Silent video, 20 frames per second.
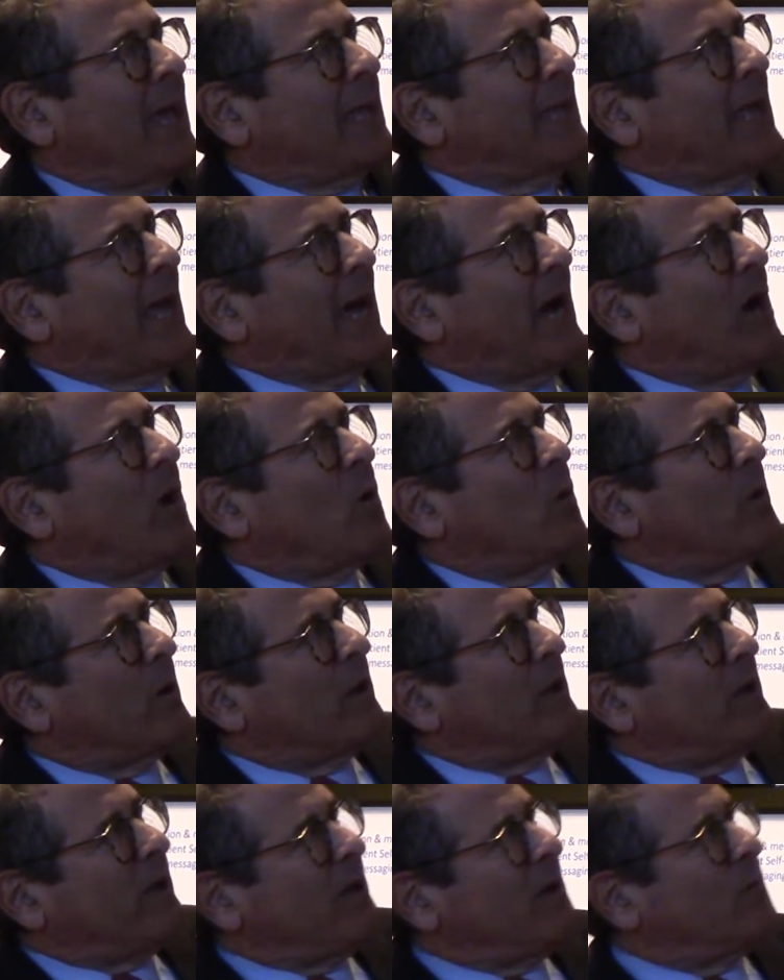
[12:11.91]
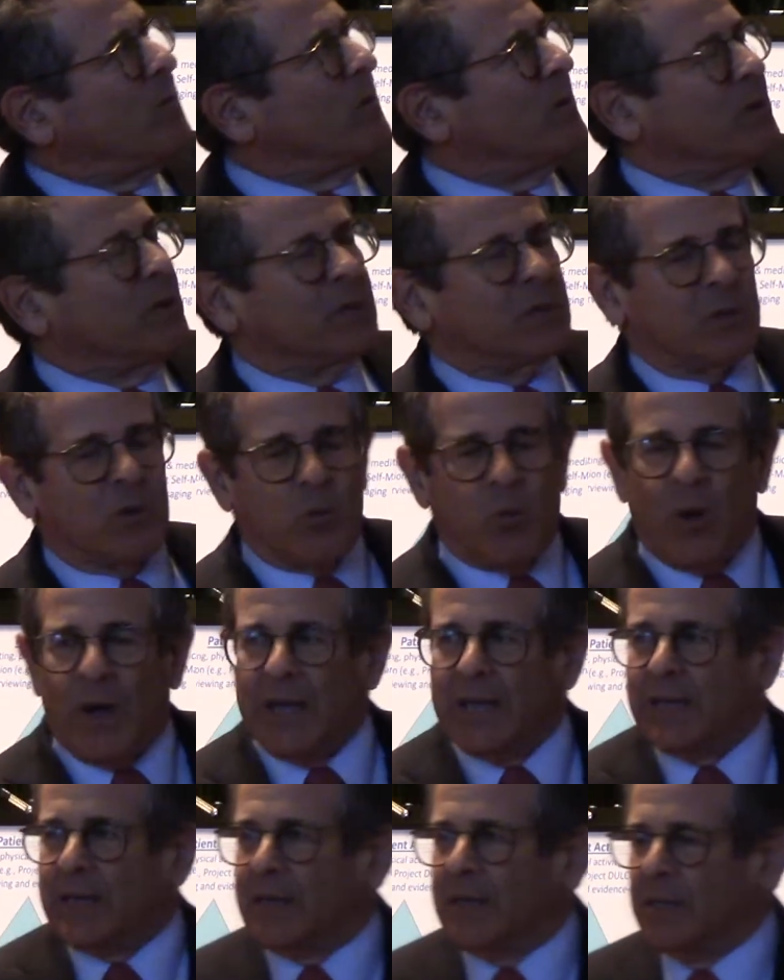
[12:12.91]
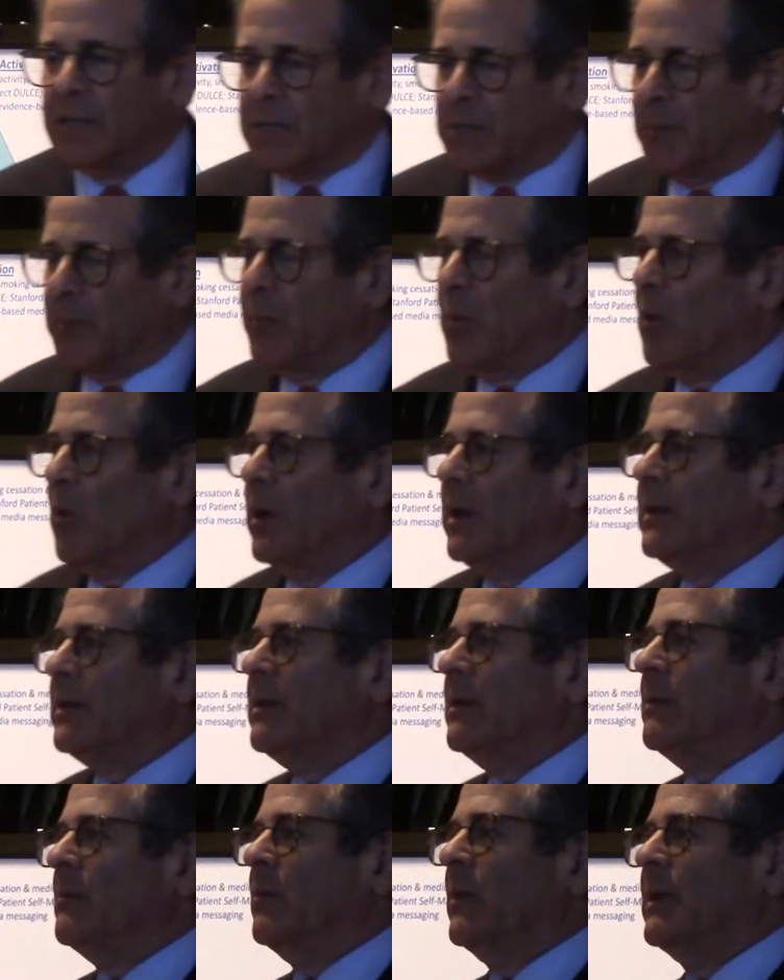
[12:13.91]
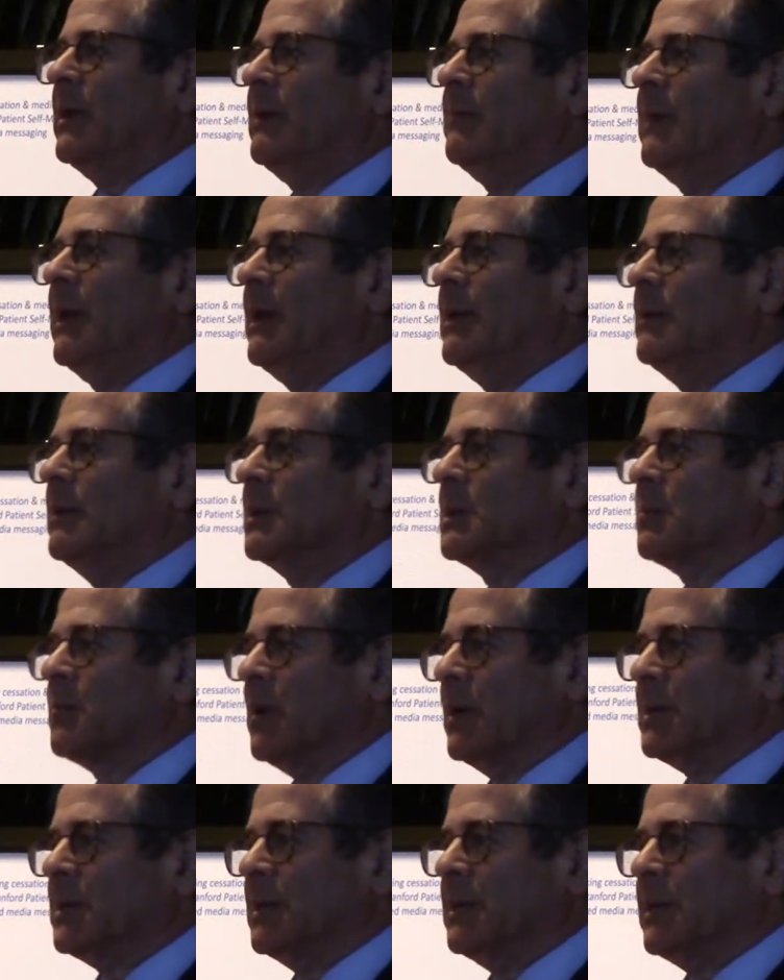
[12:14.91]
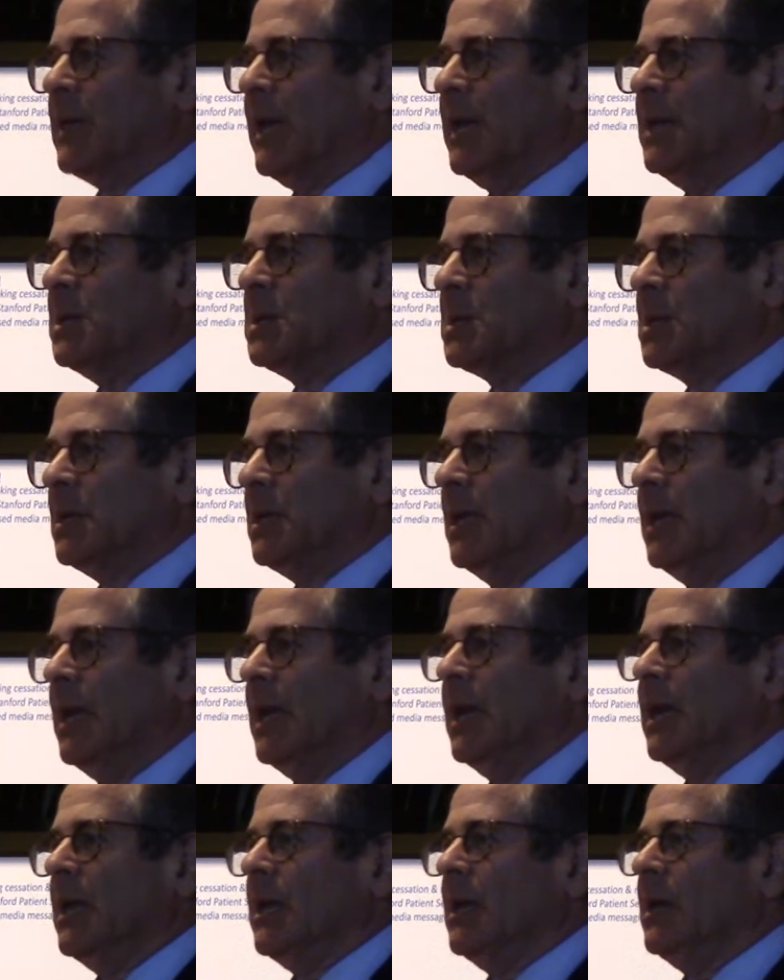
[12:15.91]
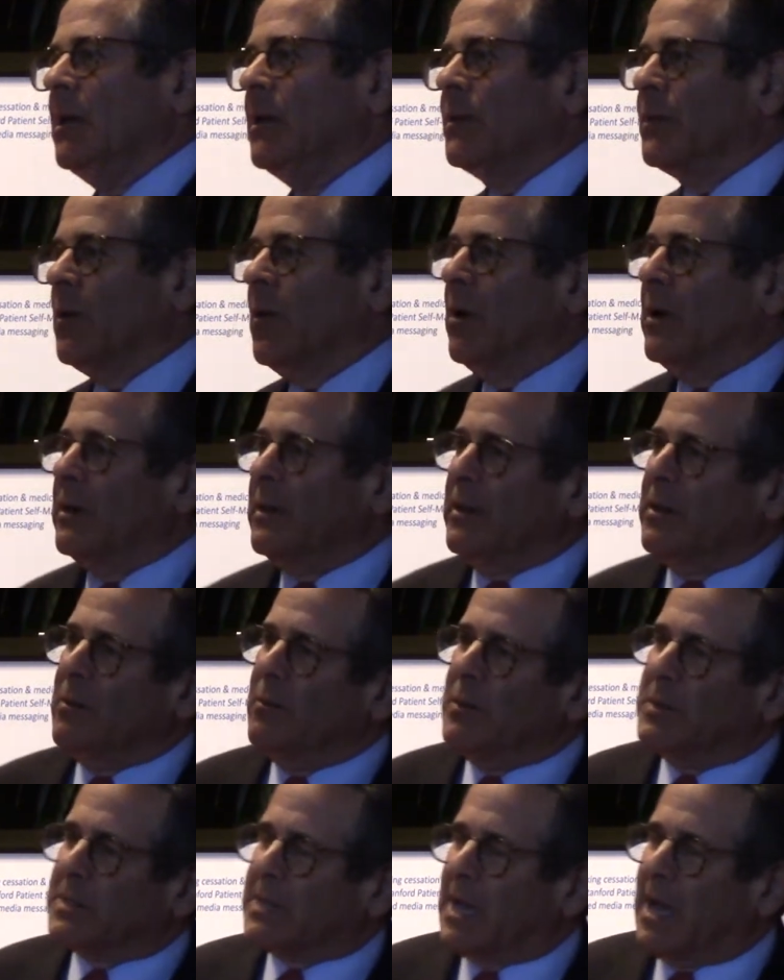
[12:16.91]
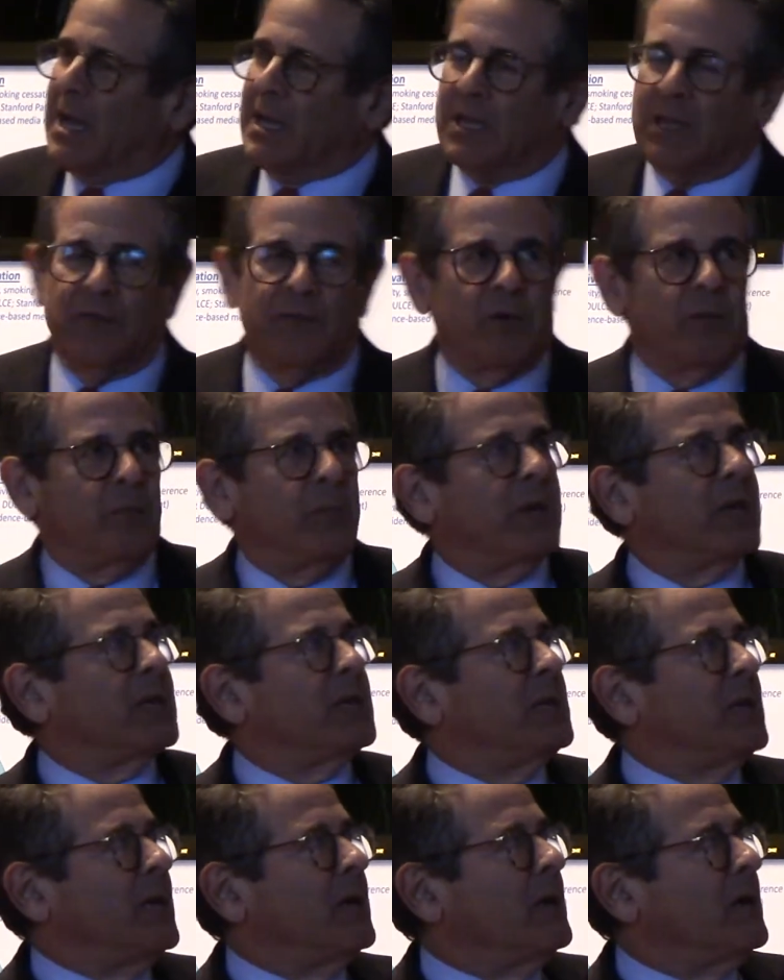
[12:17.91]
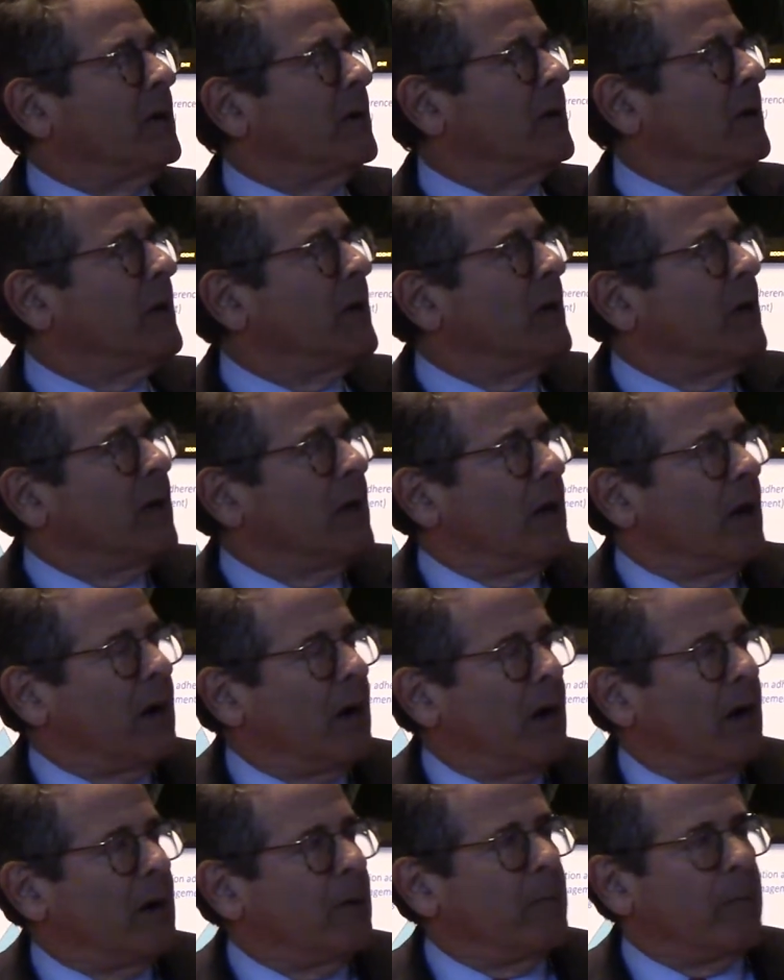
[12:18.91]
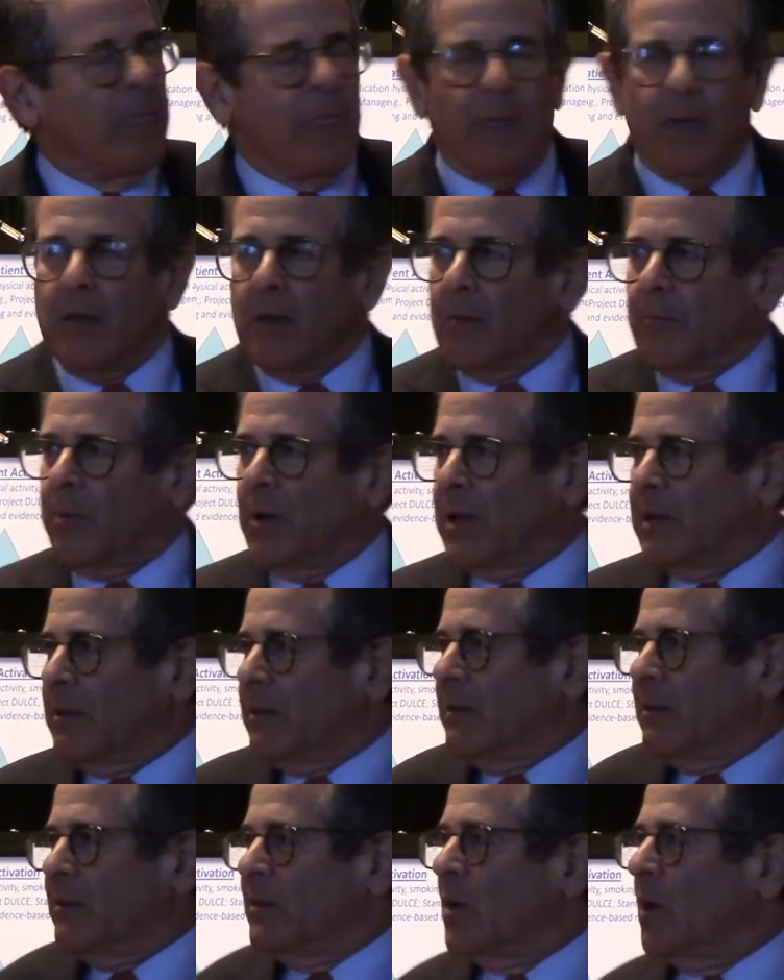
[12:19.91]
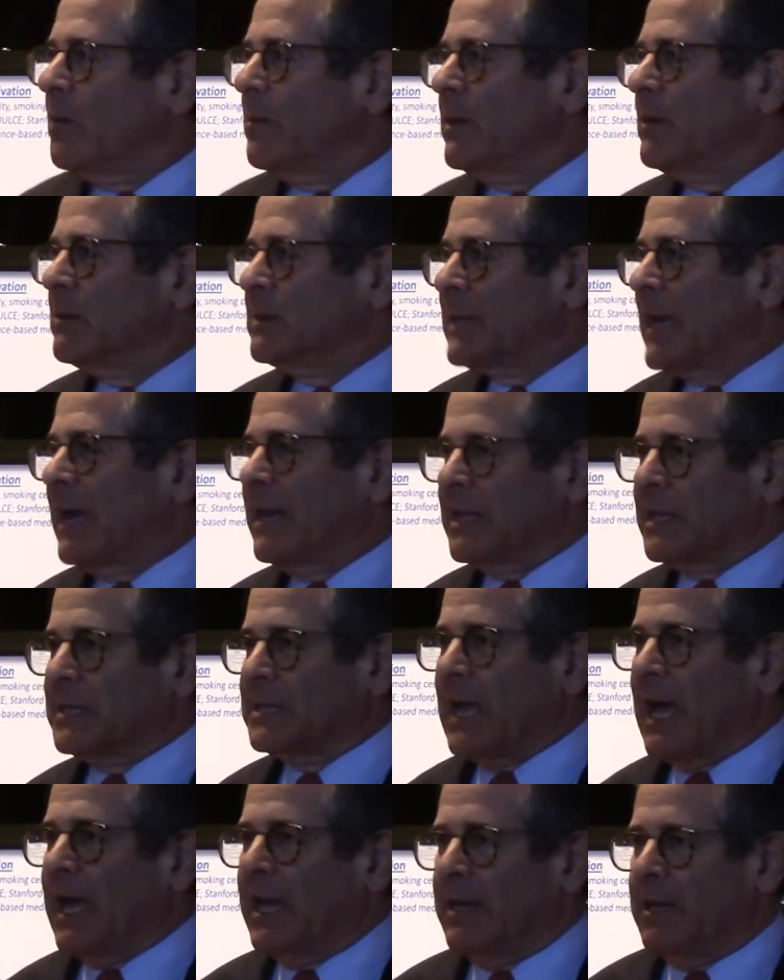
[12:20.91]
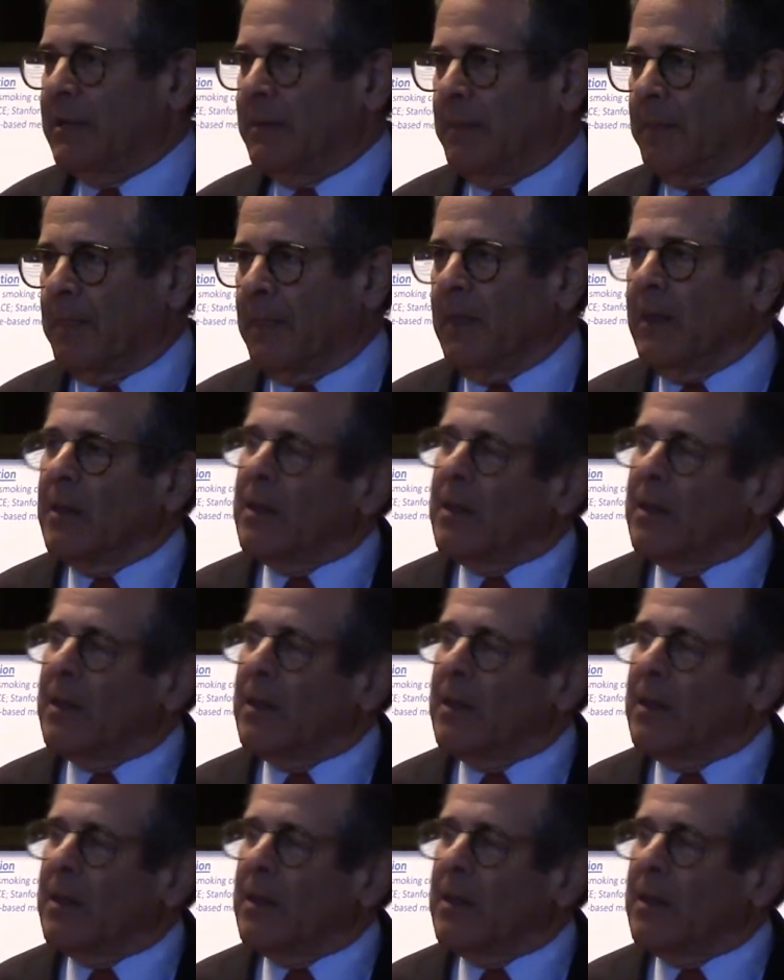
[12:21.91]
Now, he was quite disappointed when he made this presentation. He thought it was kind of a big deal, but nobody was that excited.